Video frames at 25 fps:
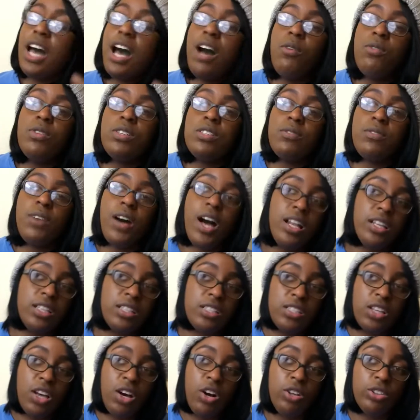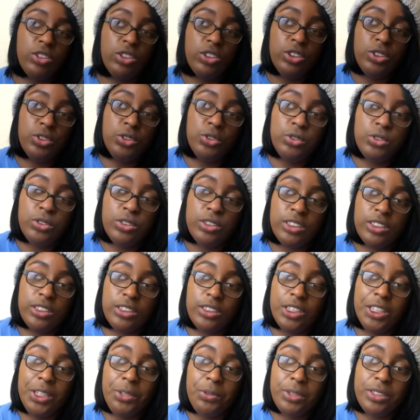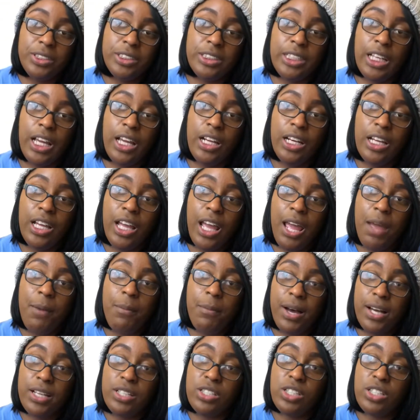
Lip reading: I was voluntold to do Secret Santa at my